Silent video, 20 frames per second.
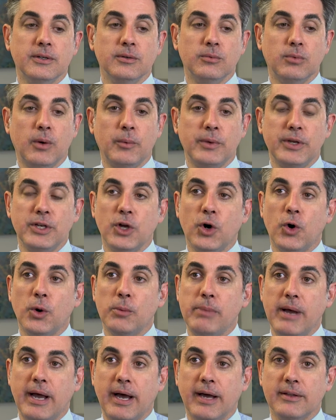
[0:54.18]
what we know
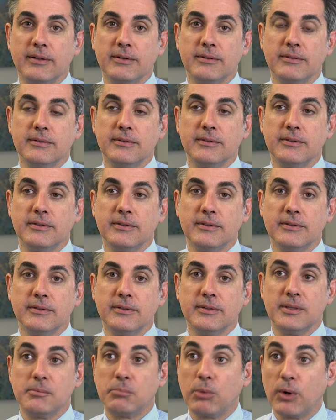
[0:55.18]

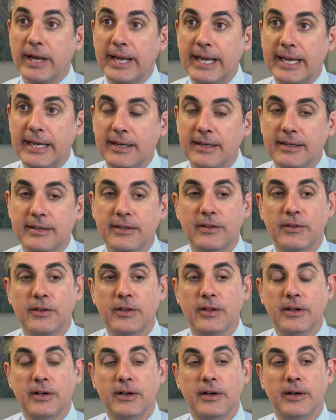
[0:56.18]
about the brain,
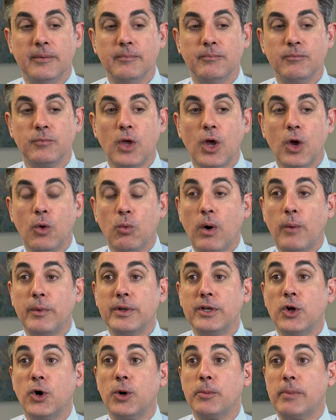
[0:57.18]
um, what
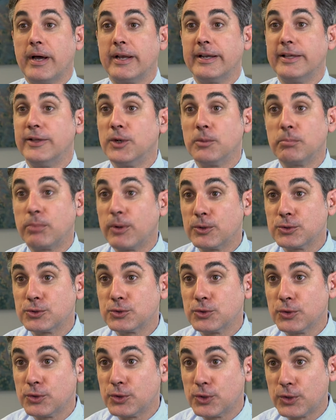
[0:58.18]
we know about
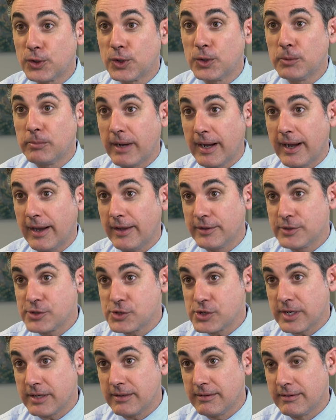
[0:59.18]
interpersonal
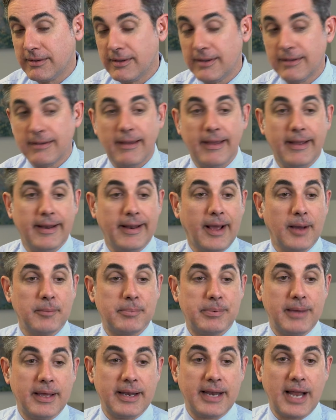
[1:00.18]
neurobiology, and how,
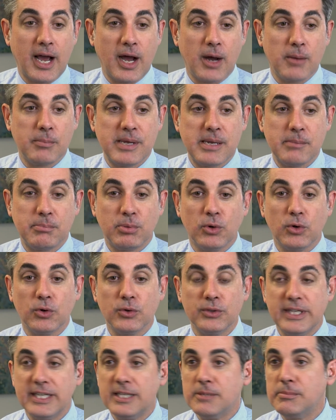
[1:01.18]
and how
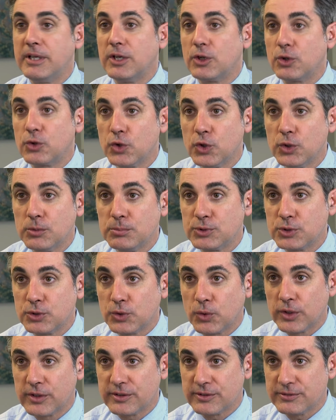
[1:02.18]
people need to be in groups in
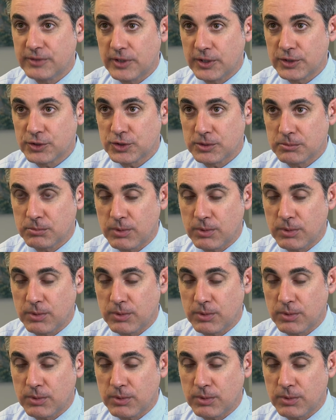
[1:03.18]
order to function